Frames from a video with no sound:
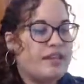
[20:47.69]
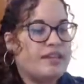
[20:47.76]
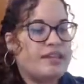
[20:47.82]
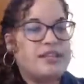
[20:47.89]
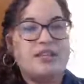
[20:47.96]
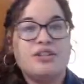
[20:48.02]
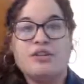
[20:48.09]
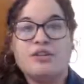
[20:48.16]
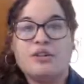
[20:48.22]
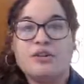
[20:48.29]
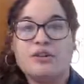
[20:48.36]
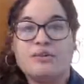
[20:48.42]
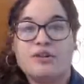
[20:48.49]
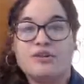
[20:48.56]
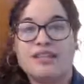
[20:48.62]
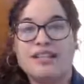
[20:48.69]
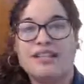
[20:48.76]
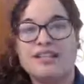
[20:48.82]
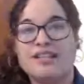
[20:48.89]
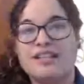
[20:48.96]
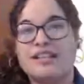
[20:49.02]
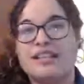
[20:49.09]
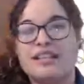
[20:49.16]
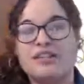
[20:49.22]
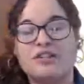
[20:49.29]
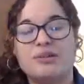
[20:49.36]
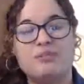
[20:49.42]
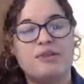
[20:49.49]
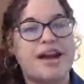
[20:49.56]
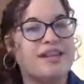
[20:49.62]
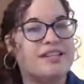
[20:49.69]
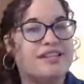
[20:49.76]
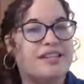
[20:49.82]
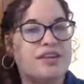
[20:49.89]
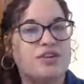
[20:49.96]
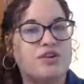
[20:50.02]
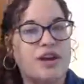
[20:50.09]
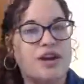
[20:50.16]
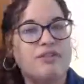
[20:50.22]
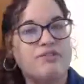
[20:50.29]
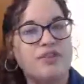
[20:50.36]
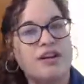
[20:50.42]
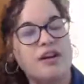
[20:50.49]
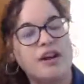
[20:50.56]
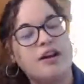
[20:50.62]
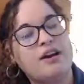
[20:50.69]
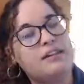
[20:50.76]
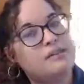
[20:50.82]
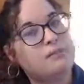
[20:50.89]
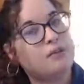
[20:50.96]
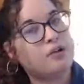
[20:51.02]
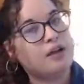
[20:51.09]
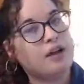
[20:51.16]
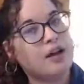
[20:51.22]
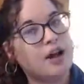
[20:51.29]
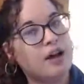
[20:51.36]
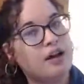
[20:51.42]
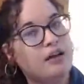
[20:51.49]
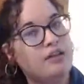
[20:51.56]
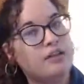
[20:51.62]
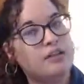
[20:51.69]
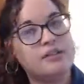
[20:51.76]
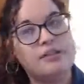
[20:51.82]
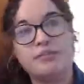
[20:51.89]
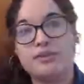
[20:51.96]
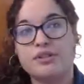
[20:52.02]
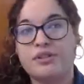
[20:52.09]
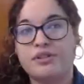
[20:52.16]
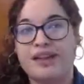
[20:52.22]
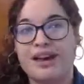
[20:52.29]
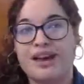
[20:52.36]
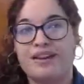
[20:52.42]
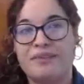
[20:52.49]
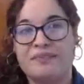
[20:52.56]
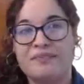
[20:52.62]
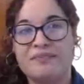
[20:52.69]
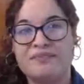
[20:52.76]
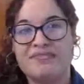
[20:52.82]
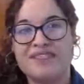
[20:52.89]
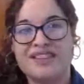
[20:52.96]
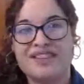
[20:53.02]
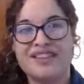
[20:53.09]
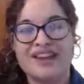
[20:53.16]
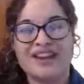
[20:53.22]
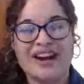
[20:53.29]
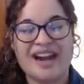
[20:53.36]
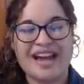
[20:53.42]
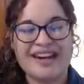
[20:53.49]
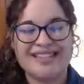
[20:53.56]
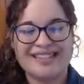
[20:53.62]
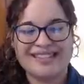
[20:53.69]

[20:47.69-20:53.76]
Listen to your music. Listen to the things you're practicing and try to figure out, is it more legato? Is it more staccato? All right?